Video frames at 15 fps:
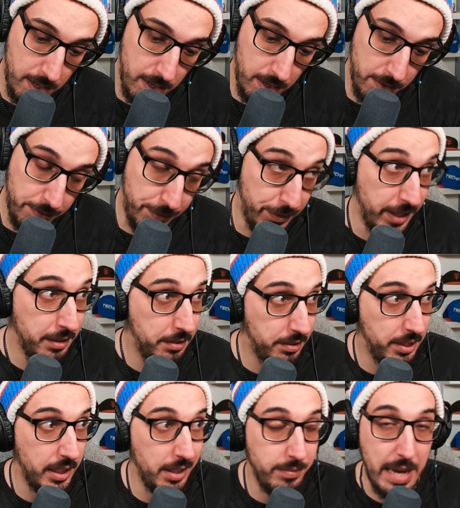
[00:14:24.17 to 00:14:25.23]
this
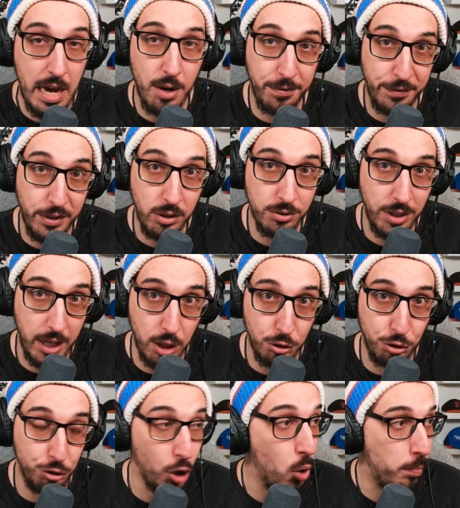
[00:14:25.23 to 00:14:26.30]
team now feels like a
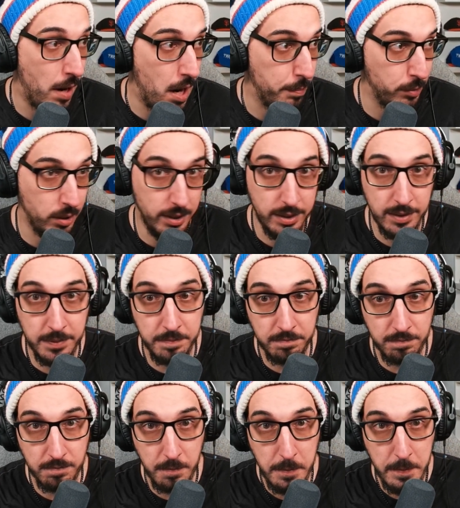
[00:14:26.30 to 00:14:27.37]
soap opera.
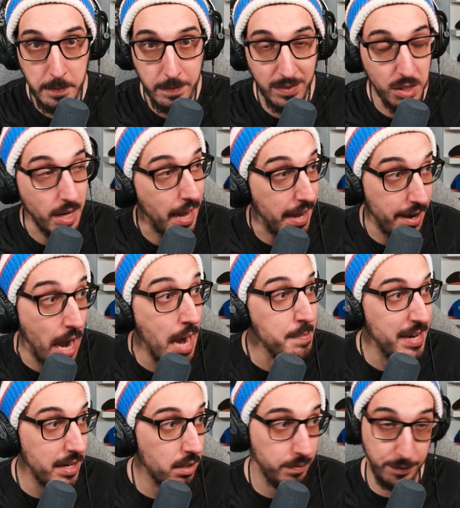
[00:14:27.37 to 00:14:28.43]
And I'm
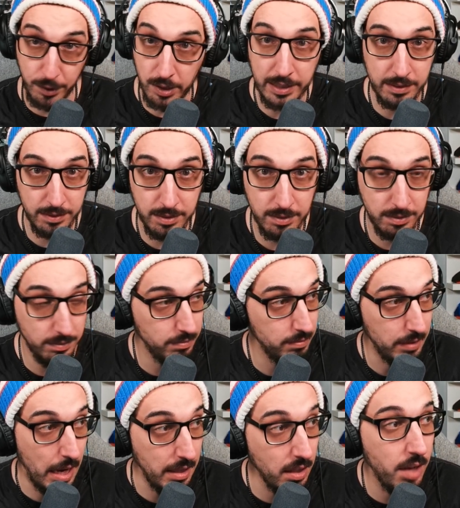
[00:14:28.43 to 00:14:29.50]
here for it.
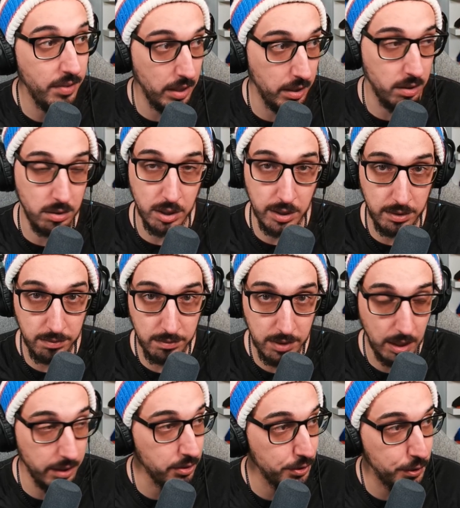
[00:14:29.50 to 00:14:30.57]
I love a
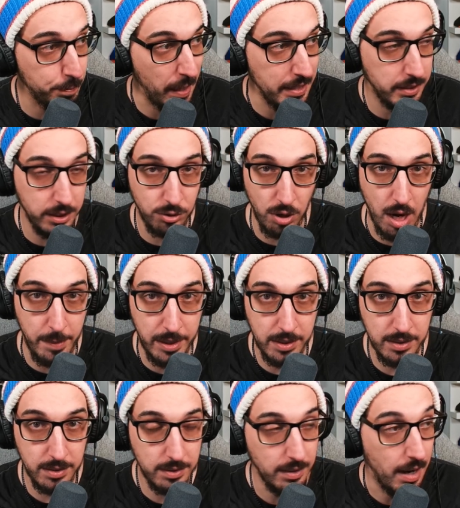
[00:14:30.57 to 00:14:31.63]
little spicy drama.
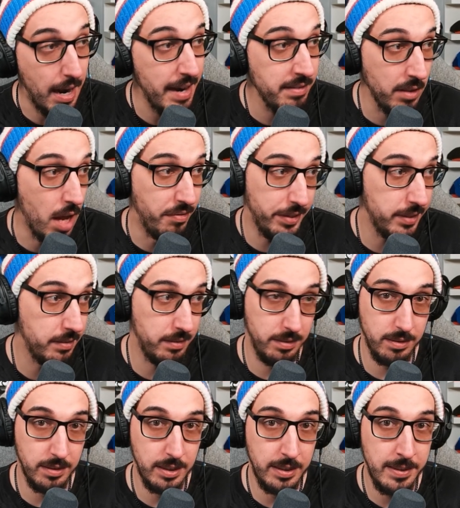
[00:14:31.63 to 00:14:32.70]
I love it.
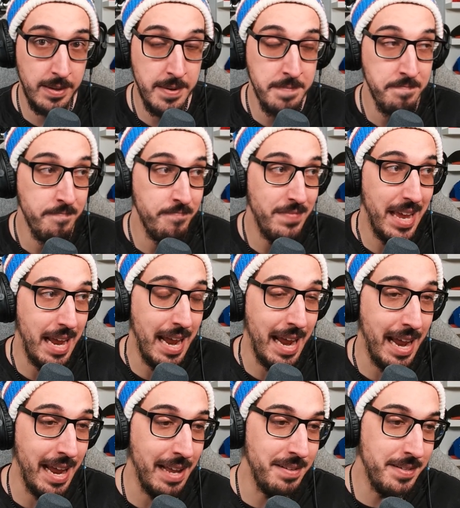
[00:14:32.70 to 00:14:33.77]

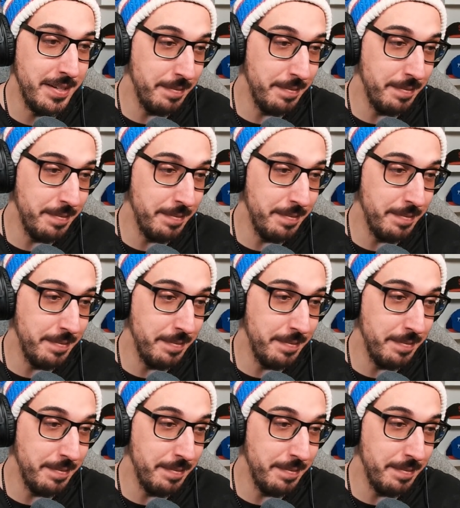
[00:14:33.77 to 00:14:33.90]
And